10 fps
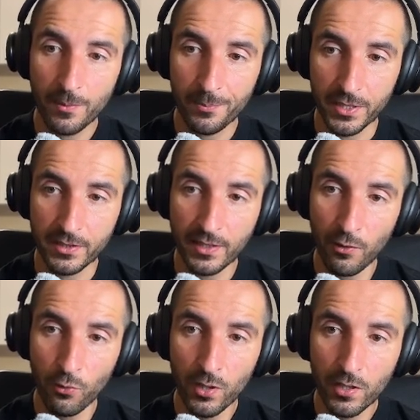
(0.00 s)
But
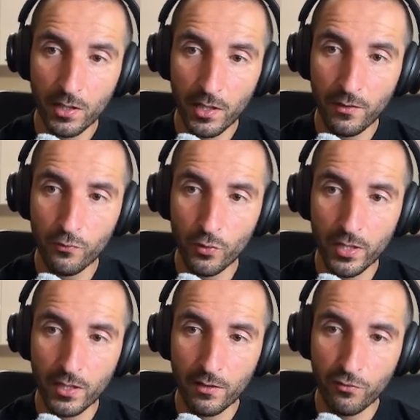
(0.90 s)
now if
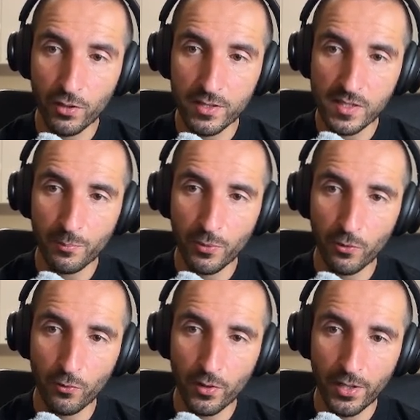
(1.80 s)
we, for
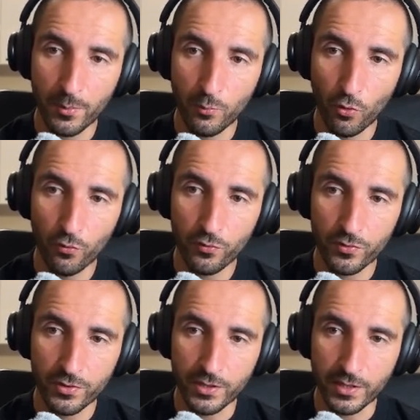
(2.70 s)
example, remove
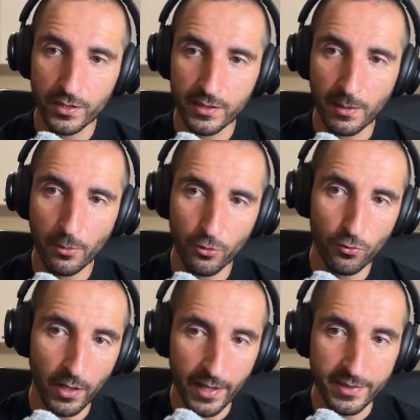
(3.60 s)
the W
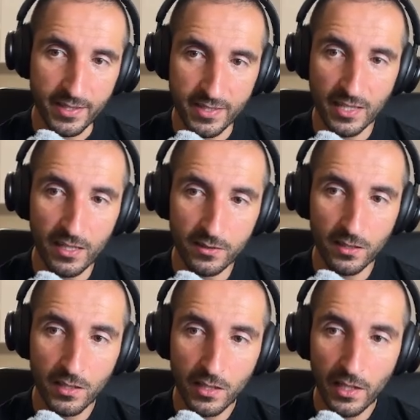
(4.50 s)
at the start
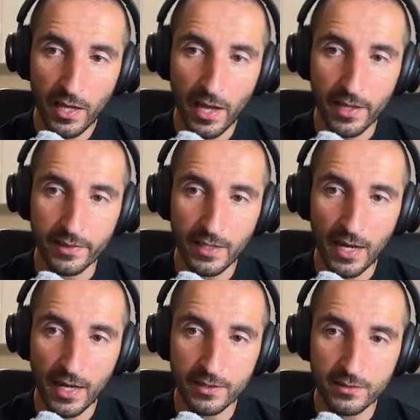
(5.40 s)
and
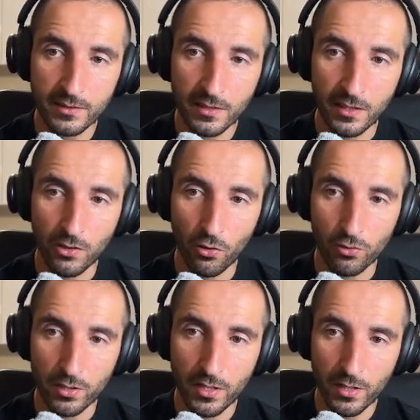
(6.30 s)
add uh,
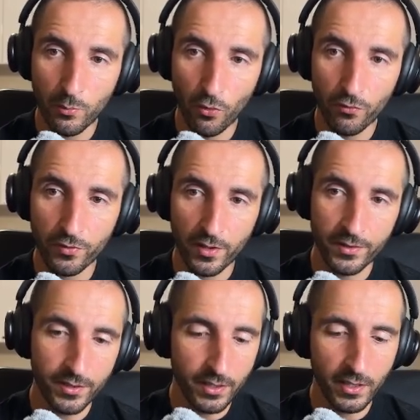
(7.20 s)
or remove
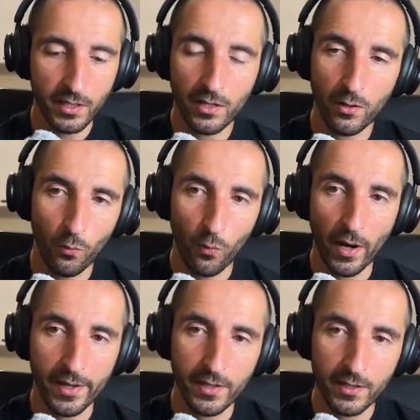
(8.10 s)
the
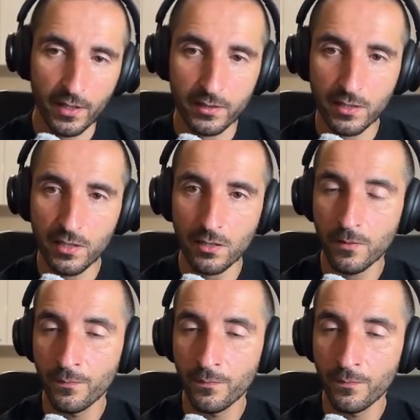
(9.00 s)
Y right here,